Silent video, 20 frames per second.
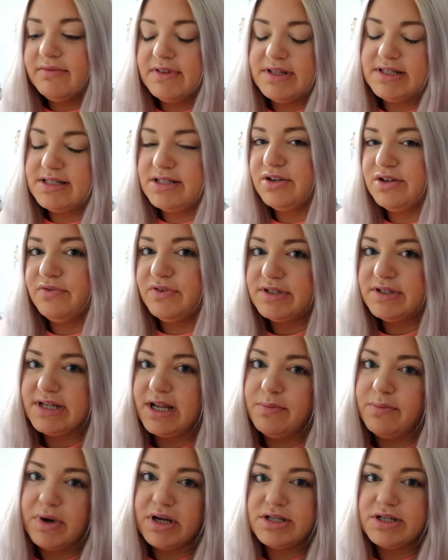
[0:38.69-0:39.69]
If this is your
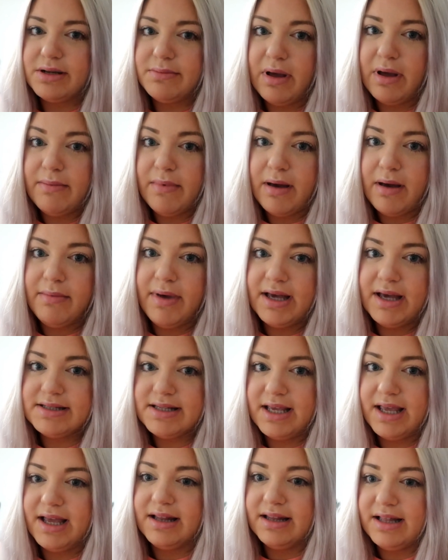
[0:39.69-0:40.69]
first time watching, my mom
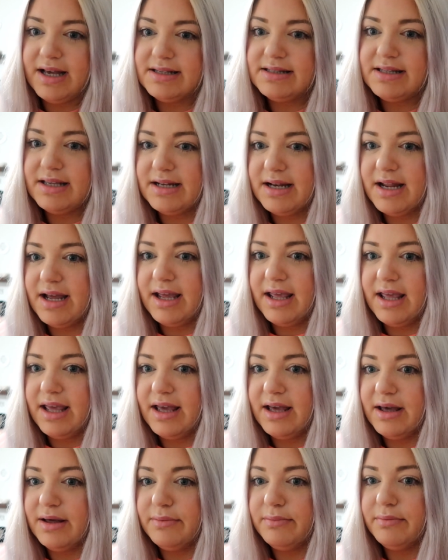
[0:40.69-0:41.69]
has ALS and I
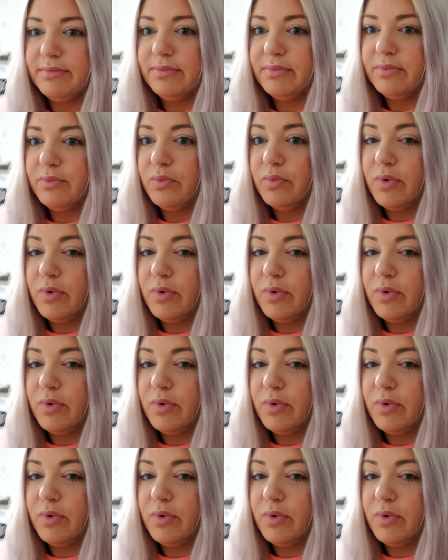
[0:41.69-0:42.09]
am